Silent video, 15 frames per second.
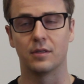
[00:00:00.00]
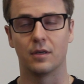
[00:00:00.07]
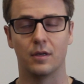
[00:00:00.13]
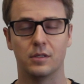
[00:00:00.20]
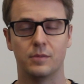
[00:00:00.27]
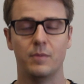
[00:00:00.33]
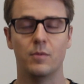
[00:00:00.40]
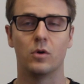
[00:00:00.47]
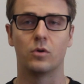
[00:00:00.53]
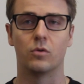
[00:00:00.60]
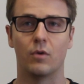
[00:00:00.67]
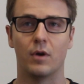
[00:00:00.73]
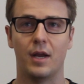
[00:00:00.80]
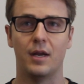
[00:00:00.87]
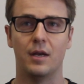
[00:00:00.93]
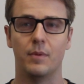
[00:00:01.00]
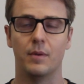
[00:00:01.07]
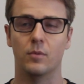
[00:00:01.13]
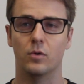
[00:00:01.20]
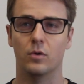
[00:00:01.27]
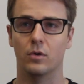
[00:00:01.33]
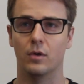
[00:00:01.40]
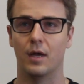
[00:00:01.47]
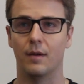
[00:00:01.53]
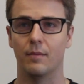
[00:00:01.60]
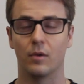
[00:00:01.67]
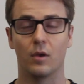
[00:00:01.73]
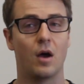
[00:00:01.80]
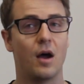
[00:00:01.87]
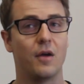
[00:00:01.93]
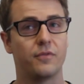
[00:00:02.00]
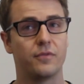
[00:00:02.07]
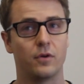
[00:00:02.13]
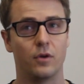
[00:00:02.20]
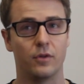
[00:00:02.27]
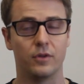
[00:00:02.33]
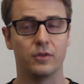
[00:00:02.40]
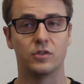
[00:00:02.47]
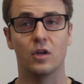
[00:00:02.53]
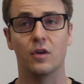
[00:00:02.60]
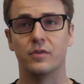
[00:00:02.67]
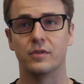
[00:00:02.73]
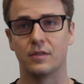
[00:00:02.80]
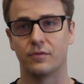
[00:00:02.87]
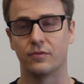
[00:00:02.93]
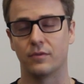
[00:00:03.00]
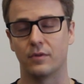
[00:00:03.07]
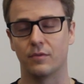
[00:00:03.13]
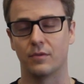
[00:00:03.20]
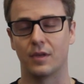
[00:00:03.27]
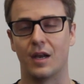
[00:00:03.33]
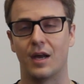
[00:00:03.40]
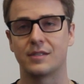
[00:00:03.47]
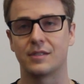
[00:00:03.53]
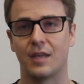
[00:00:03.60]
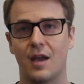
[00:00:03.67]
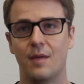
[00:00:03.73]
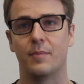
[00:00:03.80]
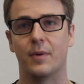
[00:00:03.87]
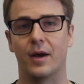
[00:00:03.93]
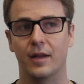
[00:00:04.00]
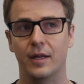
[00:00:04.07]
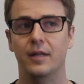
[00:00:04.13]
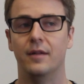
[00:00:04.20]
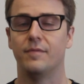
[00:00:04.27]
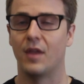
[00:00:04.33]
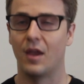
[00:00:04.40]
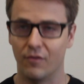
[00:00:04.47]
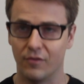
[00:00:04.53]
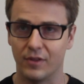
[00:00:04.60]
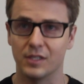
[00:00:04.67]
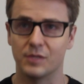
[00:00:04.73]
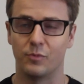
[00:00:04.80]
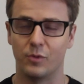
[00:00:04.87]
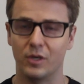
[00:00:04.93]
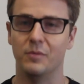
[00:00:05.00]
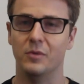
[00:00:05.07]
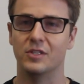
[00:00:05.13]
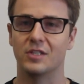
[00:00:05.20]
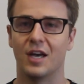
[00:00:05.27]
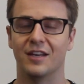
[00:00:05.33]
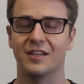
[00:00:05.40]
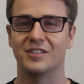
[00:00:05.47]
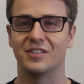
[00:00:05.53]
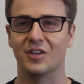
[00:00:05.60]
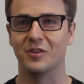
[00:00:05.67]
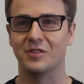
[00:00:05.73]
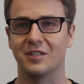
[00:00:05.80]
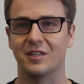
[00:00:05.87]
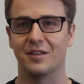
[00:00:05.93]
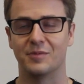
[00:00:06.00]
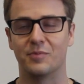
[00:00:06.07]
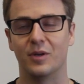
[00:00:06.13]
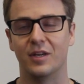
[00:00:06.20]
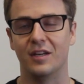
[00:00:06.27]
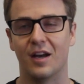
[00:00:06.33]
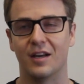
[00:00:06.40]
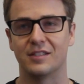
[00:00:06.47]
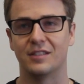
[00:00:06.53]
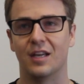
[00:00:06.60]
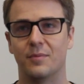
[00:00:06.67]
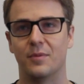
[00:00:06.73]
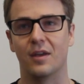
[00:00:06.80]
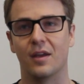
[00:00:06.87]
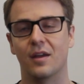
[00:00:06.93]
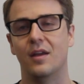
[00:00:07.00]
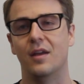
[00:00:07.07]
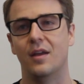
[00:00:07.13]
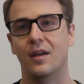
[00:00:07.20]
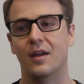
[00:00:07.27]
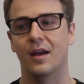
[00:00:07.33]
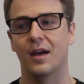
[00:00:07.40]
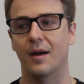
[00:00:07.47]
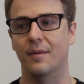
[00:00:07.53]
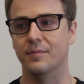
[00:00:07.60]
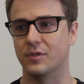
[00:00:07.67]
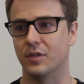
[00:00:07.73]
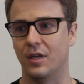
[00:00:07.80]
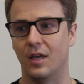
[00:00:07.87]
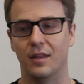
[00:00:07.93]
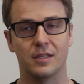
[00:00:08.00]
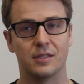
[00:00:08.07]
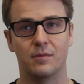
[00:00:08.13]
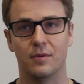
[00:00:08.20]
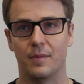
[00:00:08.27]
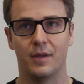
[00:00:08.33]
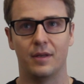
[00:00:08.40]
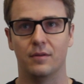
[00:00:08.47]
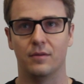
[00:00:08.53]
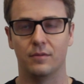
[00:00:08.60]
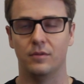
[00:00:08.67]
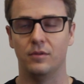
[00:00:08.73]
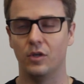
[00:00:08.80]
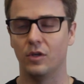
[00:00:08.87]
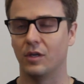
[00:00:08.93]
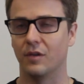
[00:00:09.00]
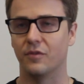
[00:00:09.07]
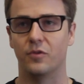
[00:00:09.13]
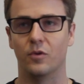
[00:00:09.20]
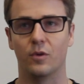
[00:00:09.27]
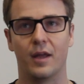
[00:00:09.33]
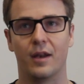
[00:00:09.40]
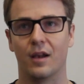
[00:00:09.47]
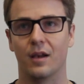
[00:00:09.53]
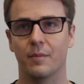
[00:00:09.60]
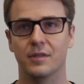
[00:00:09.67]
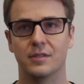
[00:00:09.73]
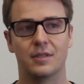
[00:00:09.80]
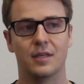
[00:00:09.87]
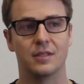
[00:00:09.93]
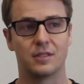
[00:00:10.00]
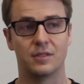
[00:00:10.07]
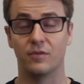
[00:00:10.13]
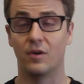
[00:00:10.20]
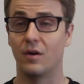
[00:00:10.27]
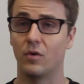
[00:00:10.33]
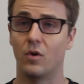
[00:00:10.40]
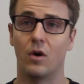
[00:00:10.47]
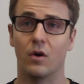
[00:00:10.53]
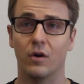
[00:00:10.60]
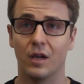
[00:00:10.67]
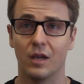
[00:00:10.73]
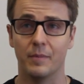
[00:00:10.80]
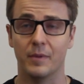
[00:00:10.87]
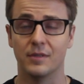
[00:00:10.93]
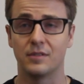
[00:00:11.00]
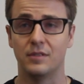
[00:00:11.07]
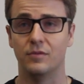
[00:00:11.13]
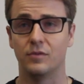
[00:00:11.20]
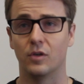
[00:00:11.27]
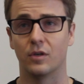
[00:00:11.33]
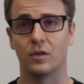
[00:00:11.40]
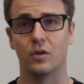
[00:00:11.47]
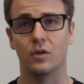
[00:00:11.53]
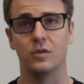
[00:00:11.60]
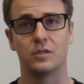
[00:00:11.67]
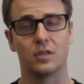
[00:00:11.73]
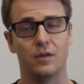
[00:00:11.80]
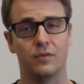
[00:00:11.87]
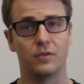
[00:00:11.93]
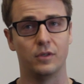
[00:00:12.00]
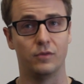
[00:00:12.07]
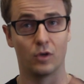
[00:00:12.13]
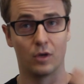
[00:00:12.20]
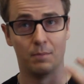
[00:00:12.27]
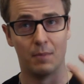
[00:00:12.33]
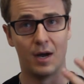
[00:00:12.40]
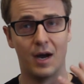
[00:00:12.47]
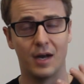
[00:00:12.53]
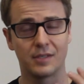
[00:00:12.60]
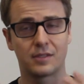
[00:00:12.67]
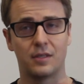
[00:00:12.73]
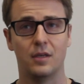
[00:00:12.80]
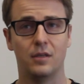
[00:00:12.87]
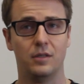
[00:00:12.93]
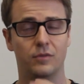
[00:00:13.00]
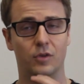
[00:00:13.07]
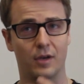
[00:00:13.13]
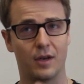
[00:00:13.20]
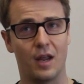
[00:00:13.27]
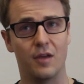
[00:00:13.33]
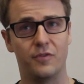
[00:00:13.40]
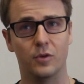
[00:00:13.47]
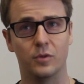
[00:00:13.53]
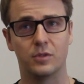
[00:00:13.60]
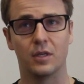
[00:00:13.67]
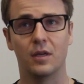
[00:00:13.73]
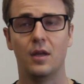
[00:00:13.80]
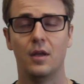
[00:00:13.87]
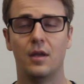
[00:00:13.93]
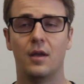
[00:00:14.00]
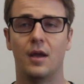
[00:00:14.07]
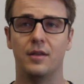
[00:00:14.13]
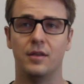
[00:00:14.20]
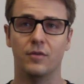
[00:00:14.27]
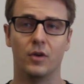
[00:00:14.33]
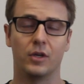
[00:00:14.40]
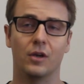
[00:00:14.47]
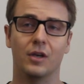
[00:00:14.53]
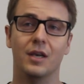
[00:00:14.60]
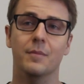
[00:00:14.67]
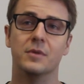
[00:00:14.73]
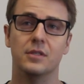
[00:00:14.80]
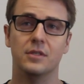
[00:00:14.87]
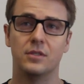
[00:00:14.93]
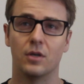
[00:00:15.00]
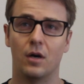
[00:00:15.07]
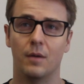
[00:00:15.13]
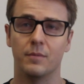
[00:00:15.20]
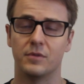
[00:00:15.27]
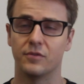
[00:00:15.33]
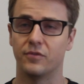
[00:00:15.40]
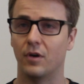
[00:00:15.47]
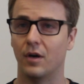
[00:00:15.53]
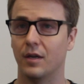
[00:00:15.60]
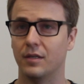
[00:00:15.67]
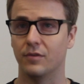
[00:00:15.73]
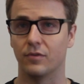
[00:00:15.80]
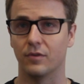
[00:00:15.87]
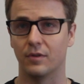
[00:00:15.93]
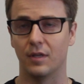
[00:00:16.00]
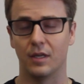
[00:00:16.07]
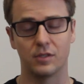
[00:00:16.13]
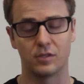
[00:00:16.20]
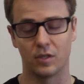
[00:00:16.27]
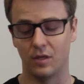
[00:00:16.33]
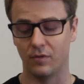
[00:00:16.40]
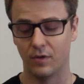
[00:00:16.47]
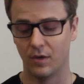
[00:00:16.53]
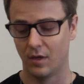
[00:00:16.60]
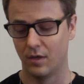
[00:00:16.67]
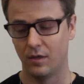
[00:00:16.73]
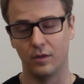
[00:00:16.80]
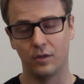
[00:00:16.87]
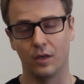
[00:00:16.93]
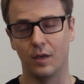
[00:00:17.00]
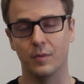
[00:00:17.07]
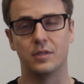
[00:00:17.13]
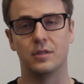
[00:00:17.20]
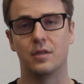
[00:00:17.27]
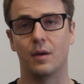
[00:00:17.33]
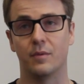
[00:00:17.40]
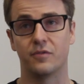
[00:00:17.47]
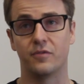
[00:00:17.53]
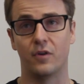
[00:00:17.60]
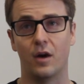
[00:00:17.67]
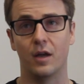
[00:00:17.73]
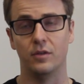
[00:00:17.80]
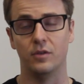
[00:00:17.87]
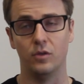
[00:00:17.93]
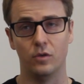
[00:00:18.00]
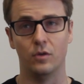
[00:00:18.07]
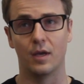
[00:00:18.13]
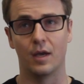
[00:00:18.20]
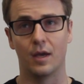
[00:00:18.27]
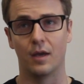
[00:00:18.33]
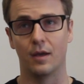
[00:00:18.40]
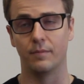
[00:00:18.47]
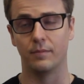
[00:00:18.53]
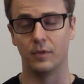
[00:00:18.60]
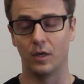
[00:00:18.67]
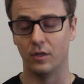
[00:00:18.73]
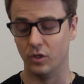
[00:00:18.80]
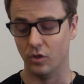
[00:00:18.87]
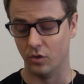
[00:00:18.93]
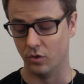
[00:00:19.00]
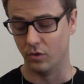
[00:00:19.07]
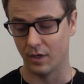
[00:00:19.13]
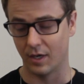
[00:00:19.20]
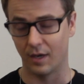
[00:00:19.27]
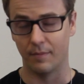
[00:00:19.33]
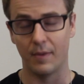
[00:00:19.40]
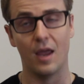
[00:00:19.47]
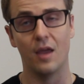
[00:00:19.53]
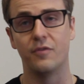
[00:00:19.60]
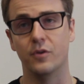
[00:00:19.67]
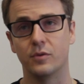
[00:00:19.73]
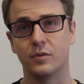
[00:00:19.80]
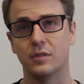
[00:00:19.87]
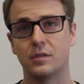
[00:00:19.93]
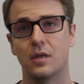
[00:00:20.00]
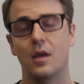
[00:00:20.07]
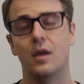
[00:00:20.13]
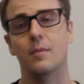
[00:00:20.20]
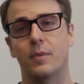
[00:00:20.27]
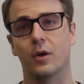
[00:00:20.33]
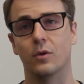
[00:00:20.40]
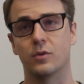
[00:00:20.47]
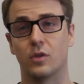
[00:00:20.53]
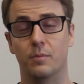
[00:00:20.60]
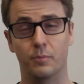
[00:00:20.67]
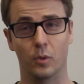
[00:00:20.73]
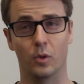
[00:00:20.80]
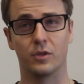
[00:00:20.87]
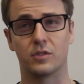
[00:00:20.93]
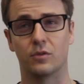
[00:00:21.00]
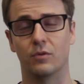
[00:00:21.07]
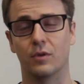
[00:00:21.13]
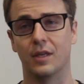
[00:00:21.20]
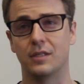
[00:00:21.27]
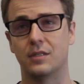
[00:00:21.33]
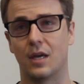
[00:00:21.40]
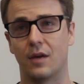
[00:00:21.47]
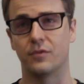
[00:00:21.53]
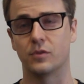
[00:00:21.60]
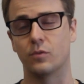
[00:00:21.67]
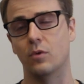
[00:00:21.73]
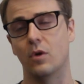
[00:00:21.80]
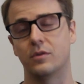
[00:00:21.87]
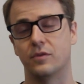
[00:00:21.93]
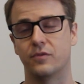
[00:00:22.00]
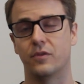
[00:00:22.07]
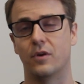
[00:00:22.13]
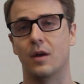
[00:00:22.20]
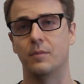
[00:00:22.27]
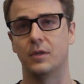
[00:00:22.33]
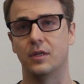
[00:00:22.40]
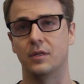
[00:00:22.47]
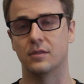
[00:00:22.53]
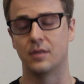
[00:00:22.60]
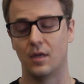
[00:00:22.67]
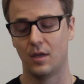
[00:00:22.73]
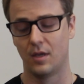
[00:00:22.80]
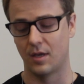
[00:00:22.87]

so it's a bit more green, a bit more life on the surface than the last game, but everything's pretty mutated, so it's pretty nasty up there. So yeah, there's, nuclear fallout elements, there's survival horror elements you've got to do, so you've got a mask, you've got an air filter, and you've only got limited time to find different things, so you've got limited time to find new air filters, but also bullets are really tough as well to find, because